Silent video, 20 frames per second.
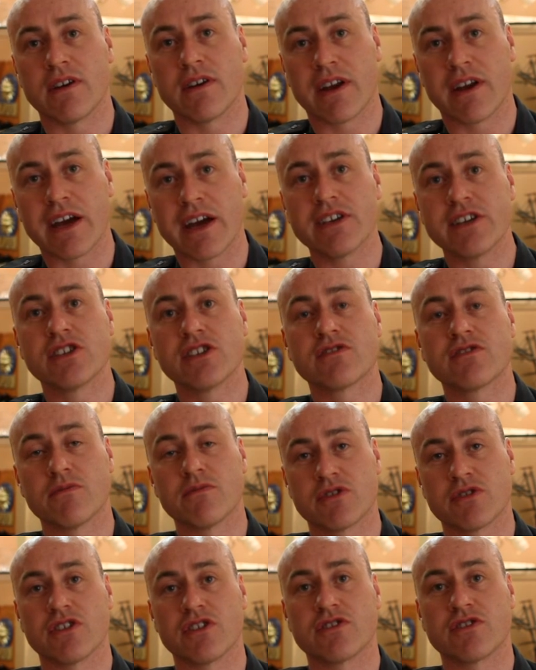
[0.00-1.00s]
arises
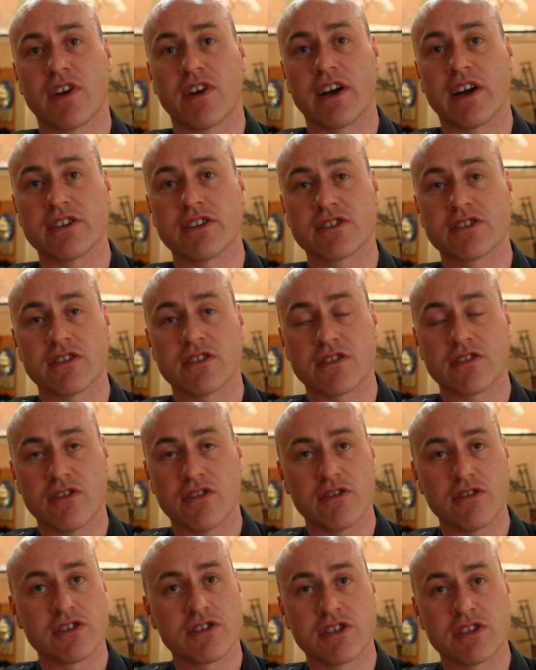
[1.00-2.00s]
from such fires can
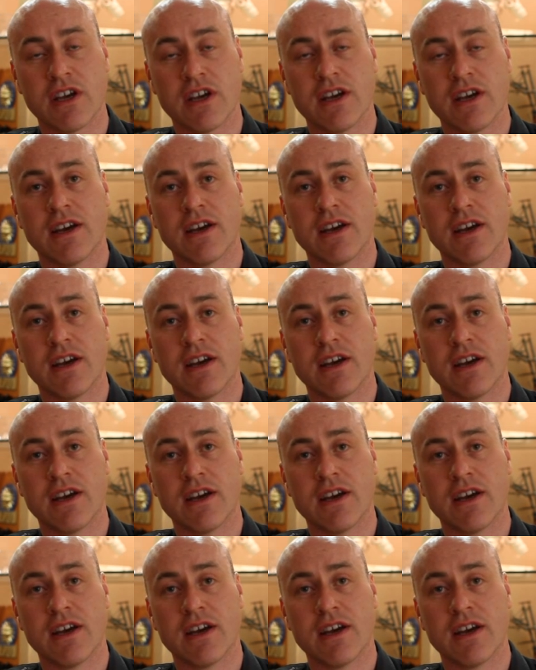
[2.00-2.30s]
cause